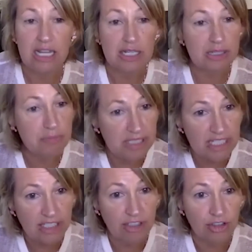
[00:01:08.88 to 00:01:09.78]
in
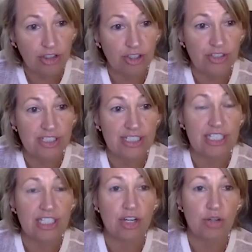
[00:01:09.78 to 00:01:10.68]
particular the
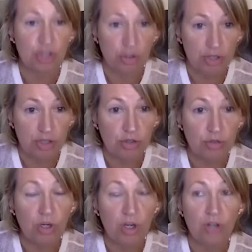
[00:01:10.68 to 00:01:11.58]
CEO
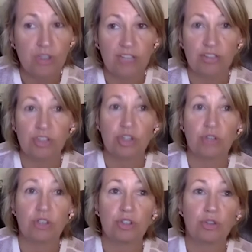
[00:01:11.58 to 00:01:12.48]
Dr. Joe
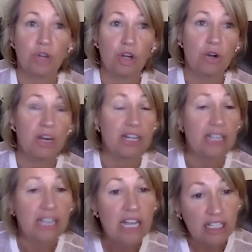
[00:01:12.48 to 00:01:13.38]
Linder Crow, and
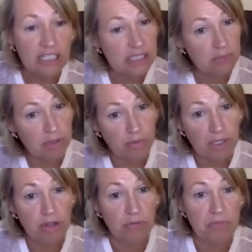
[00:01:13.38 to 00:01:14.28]
Elizabeth
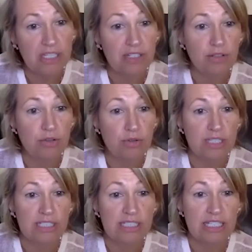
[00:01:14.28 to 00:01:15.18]
Winkleman, who
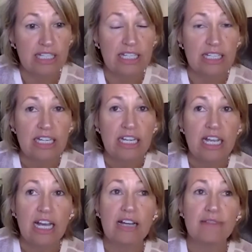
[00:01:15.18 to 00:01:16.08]
is the
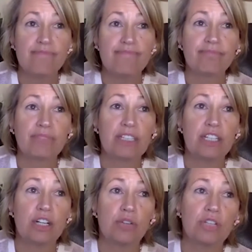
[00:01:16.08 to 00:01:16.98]
um, you
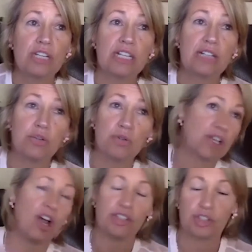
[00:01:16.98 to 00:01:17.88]
know who is
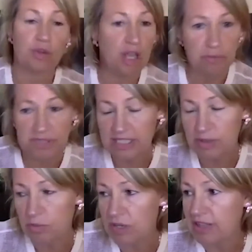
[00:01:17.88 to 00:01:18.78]
also helps us
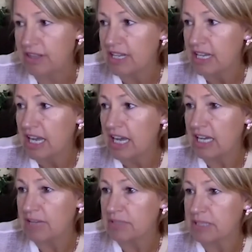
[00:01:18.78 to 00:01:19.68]
with
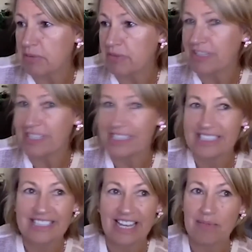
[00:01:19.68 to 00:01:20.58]
some of
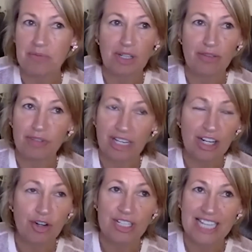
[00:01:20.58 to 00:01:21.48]
these. I'm going to forget
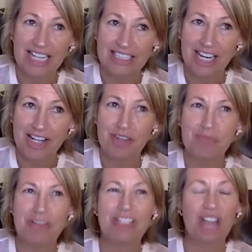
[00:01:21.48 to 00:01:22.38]
her exact title,
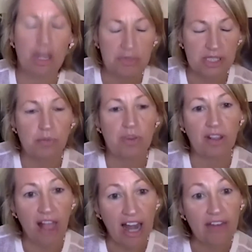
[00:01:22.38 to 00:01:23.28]
but she helps us with a
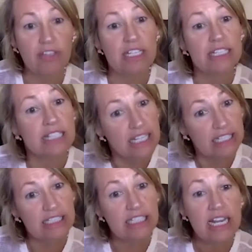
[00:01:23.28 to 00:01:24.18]
lot of these
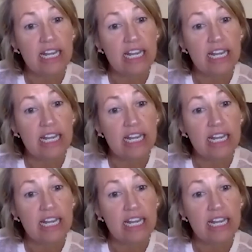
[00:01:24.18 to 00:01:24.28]
things.